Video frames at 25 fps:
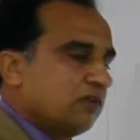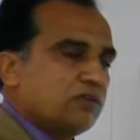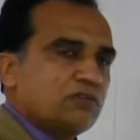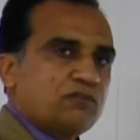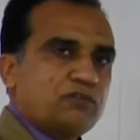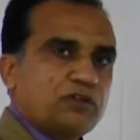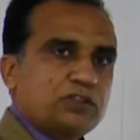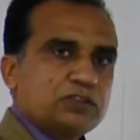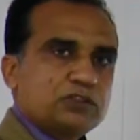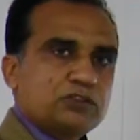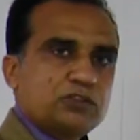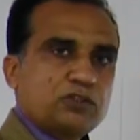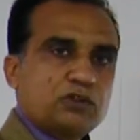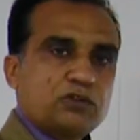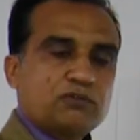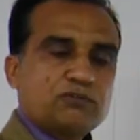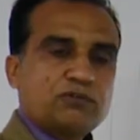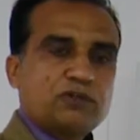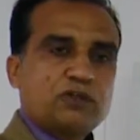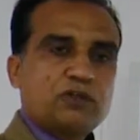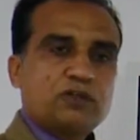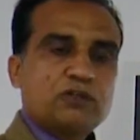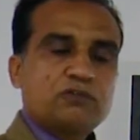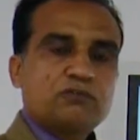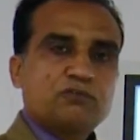first of
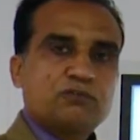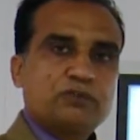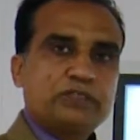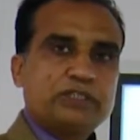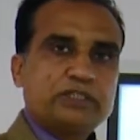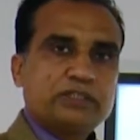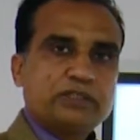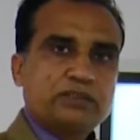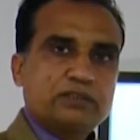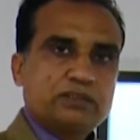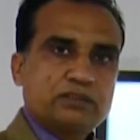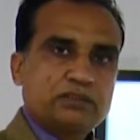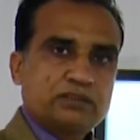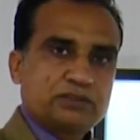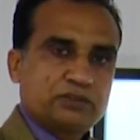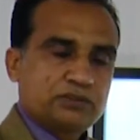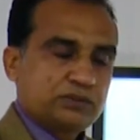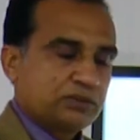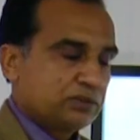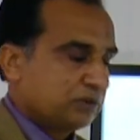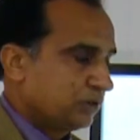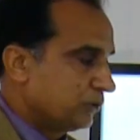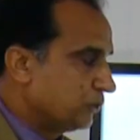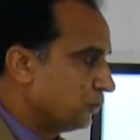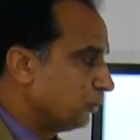all we
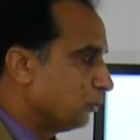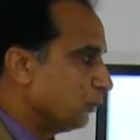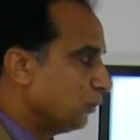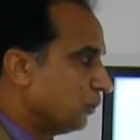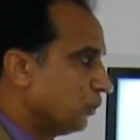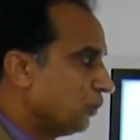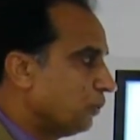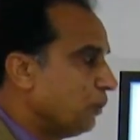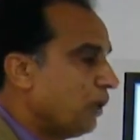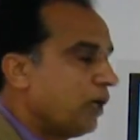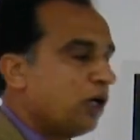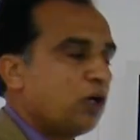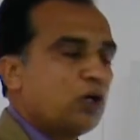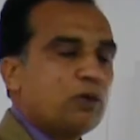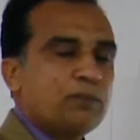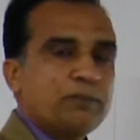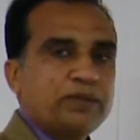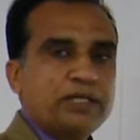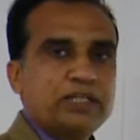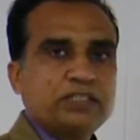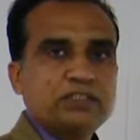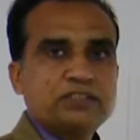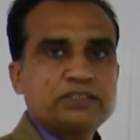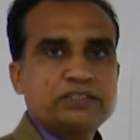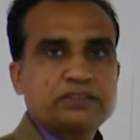should know how
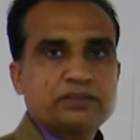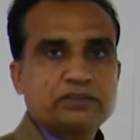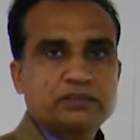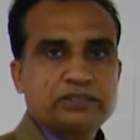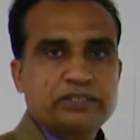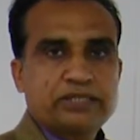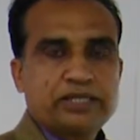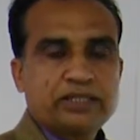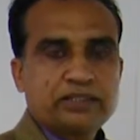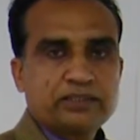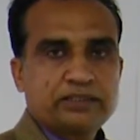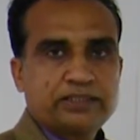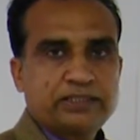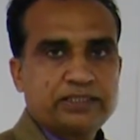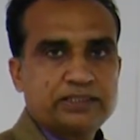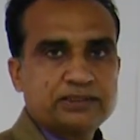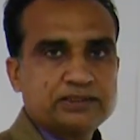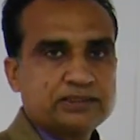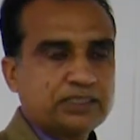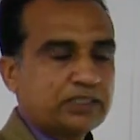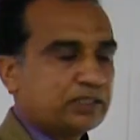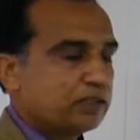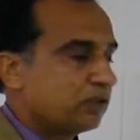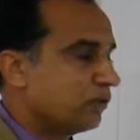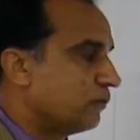many square
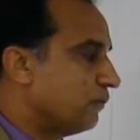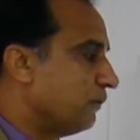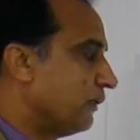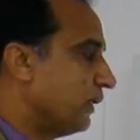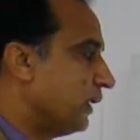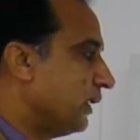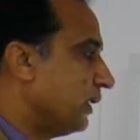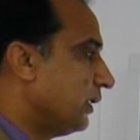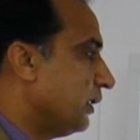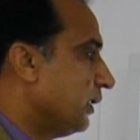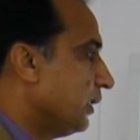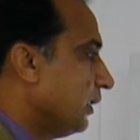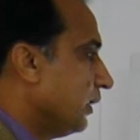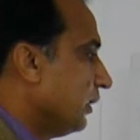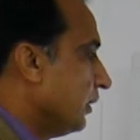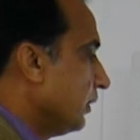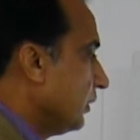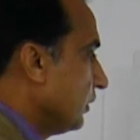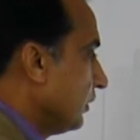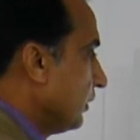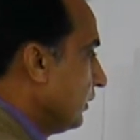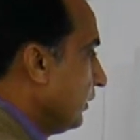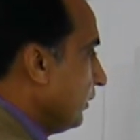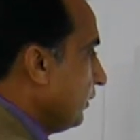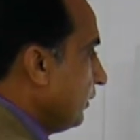grids are required.
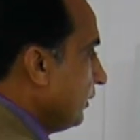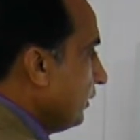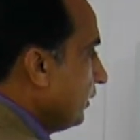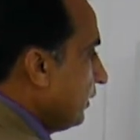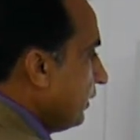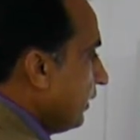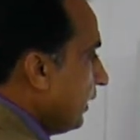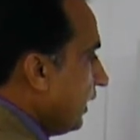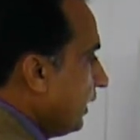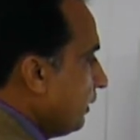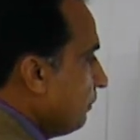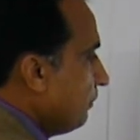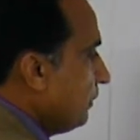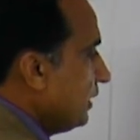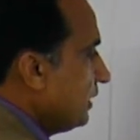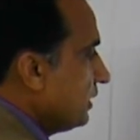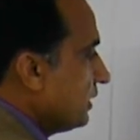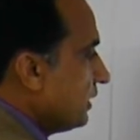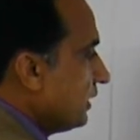That means